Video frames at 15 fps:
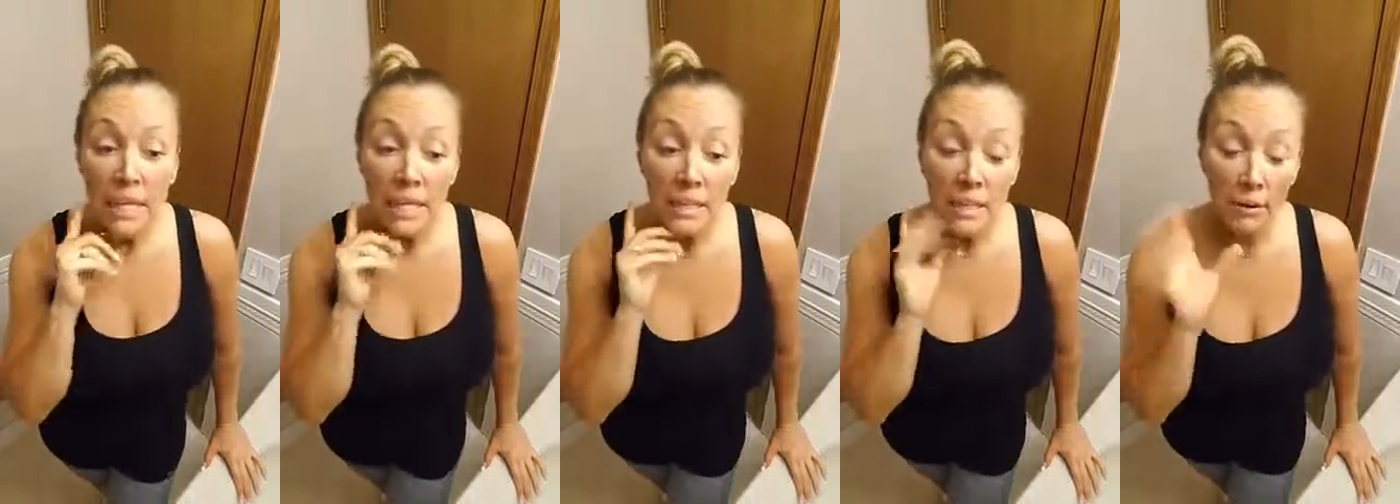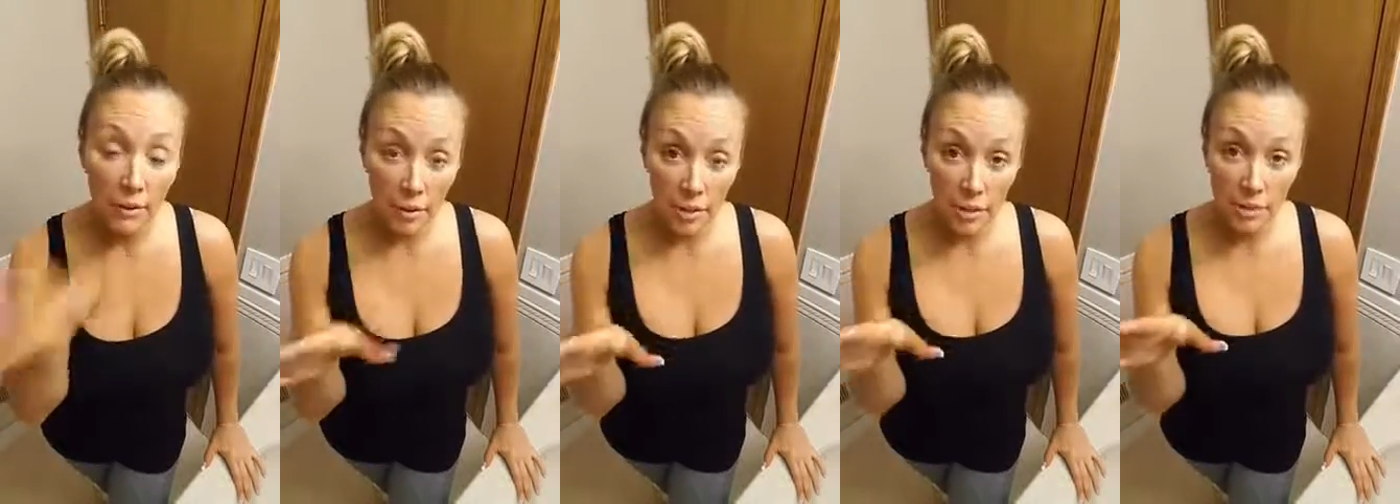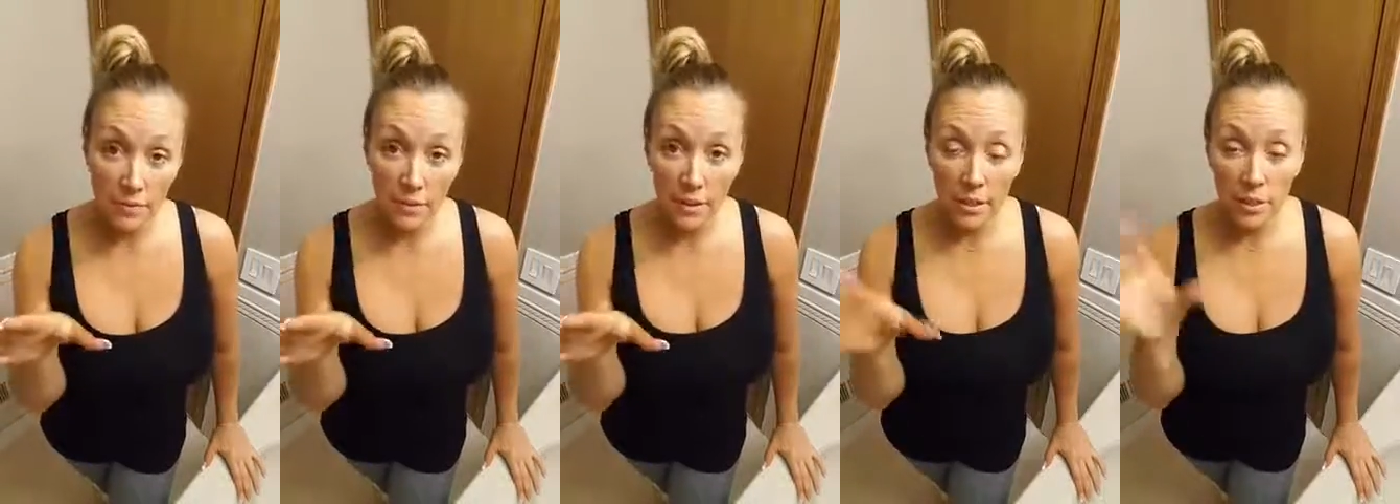Now, I just
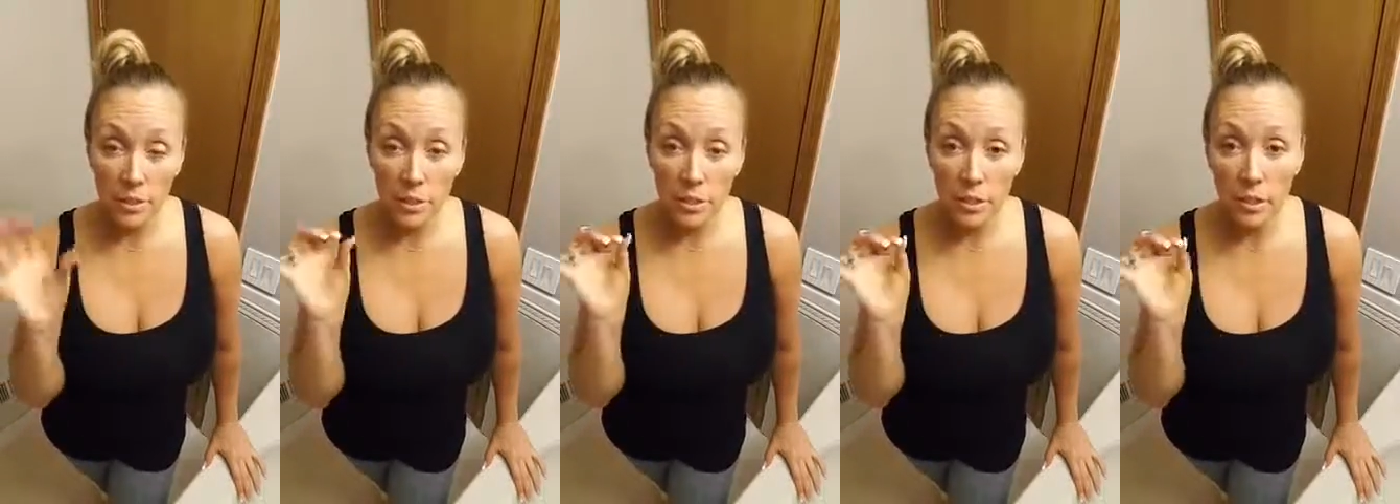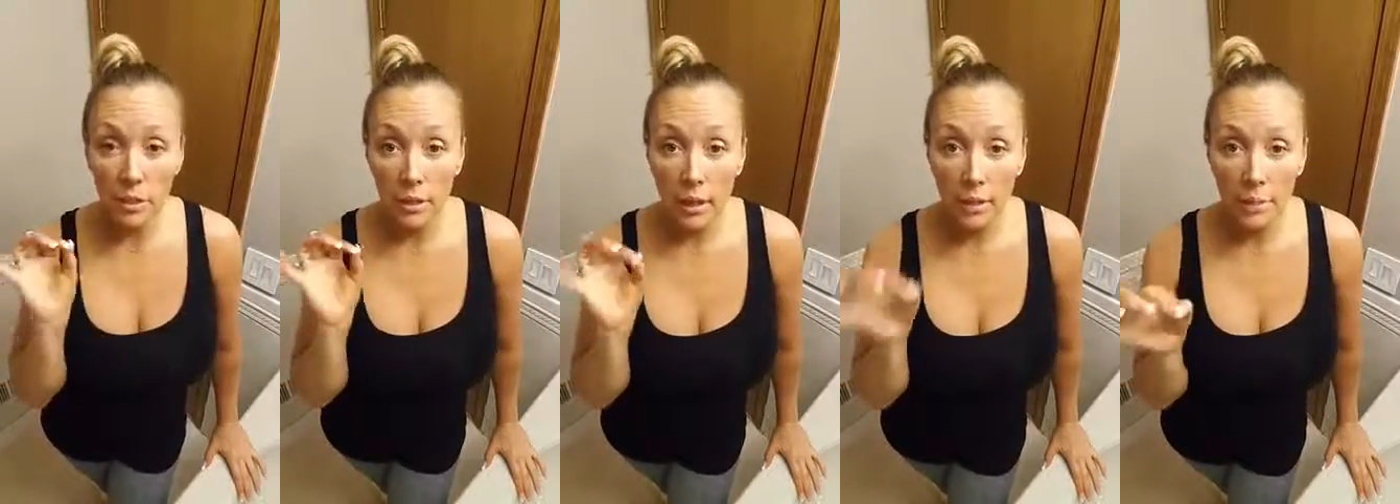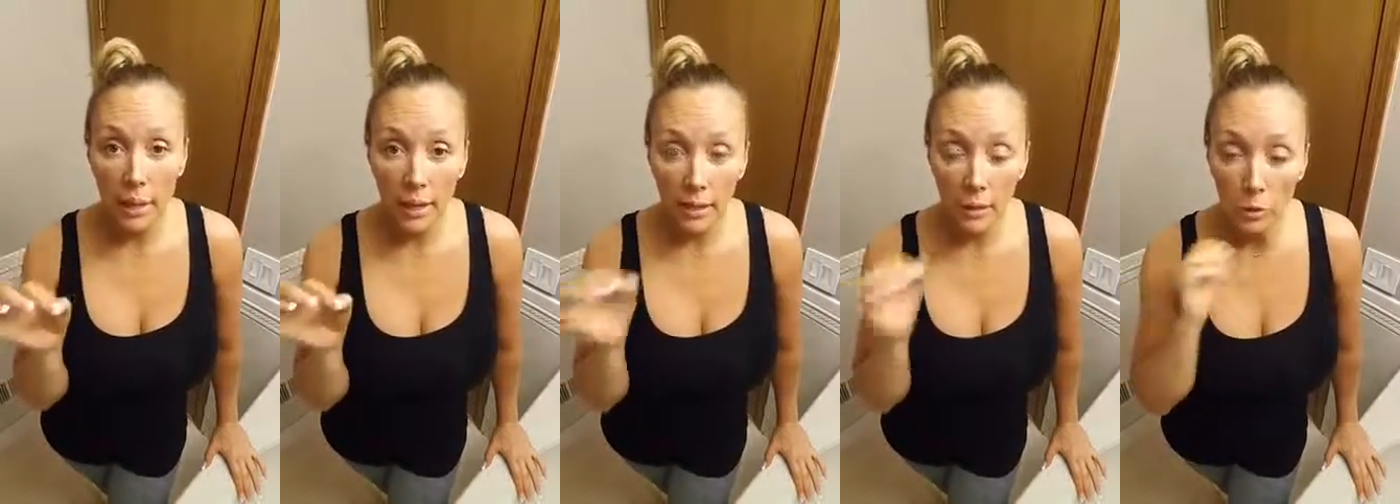finished a
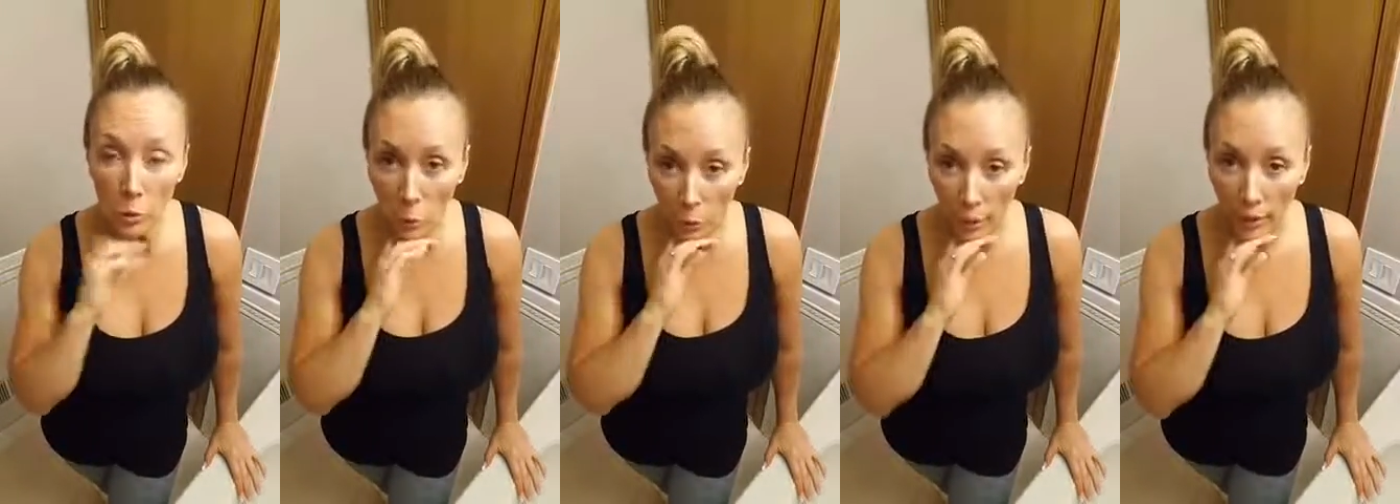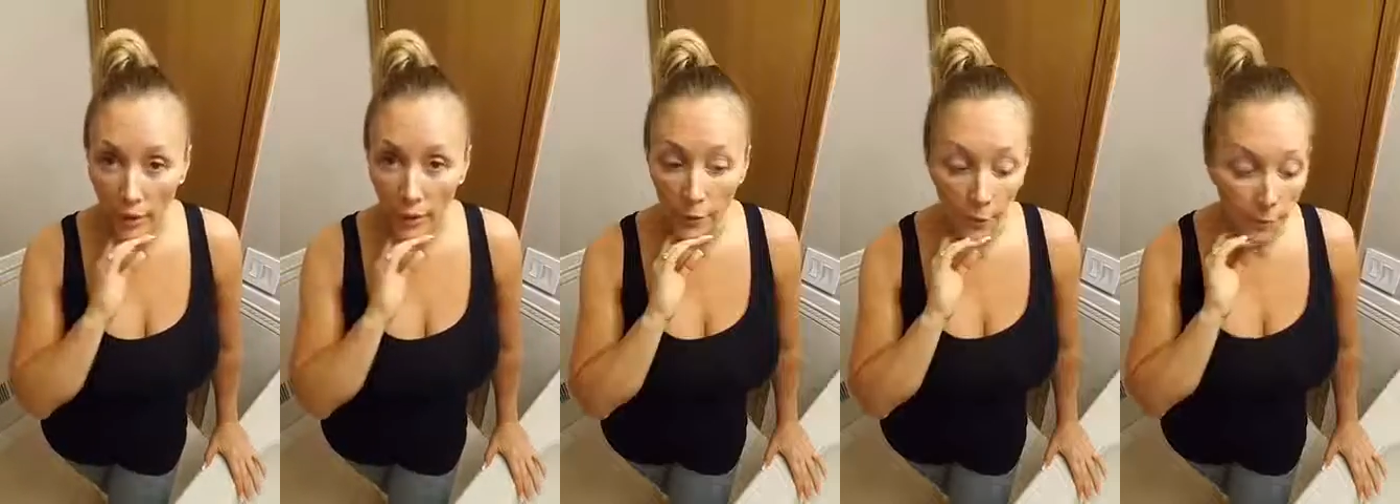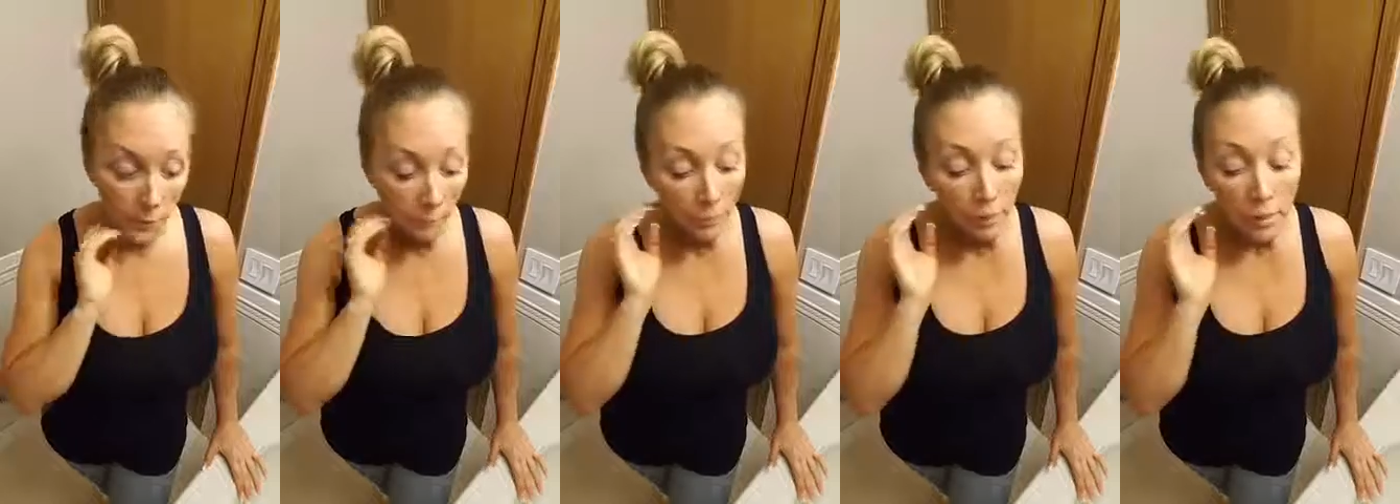mild workout,